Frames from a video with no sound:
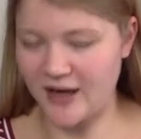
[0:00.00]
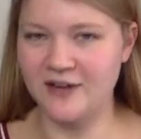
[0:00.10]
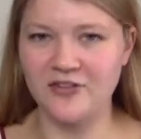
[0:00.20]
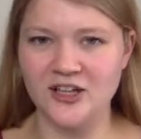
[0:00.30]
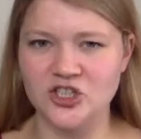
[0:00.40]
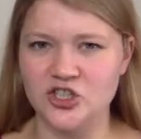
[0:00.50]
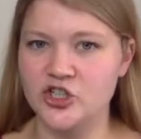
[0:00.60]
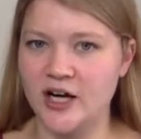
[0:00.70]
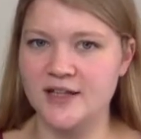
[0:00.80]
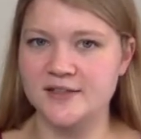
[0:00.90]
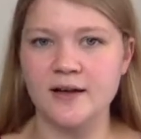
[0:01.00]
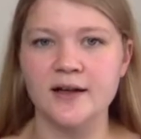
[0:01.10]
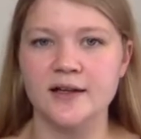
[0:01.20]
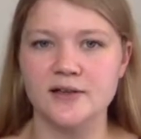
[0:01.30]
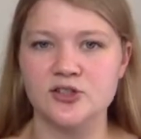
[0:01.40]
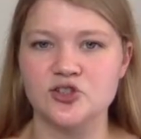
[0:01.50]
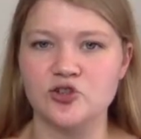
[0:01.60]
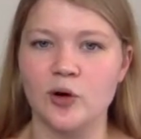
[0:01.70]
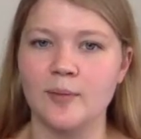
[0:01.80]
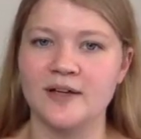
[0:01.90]
might have actually tried this on in the
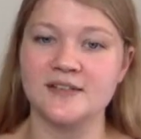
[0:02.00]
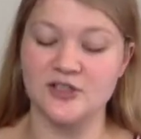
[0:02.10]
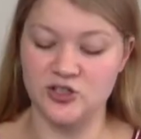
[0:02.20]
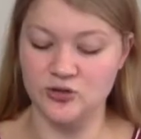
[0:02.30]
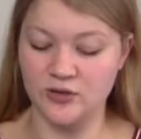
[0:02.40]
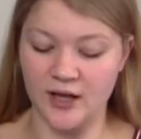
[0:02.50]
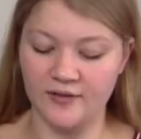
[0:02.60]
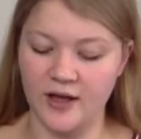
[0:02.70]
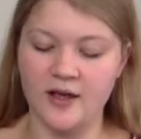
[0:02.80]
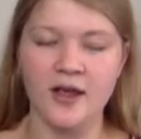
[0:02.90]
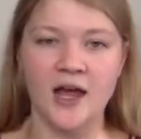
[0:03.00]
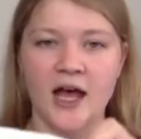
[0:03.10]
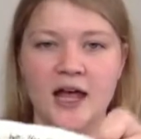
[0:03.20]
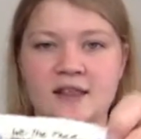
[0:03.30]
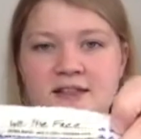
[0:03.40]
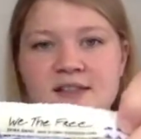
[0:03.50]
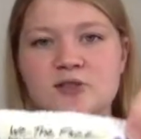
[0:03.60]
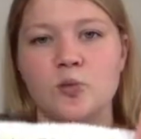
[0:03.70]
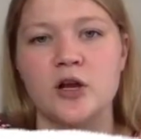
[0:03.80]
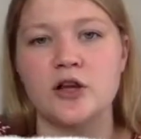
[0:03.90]
store because I do love it. And this
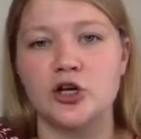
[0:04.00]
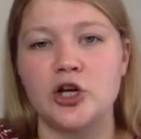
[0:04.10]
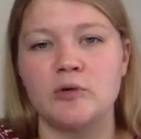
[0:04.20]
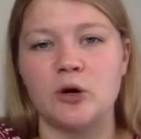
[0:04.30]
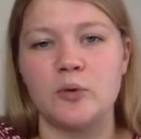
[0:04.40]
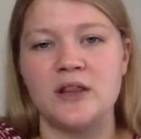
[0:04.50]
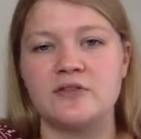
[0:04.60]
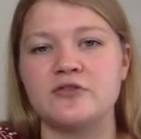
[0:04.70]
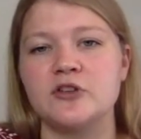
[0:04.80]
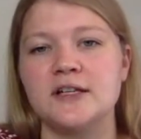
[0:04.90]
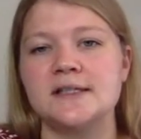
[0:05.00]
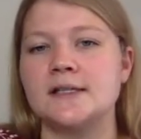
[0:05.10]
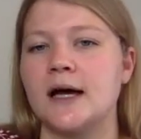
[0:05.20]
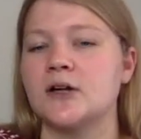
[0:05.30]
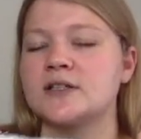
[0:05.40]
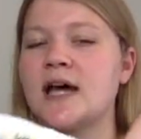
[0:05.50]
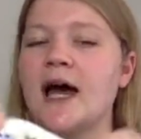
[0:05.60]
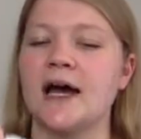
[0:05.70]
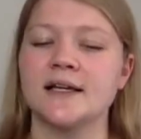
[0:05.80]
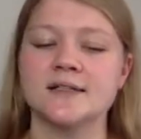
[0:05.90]
is one of their newer We the Free style
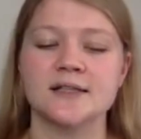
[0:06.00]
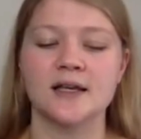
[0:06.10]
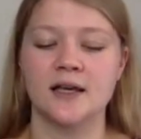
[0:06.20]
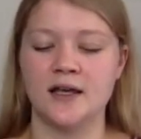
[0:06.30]
tags.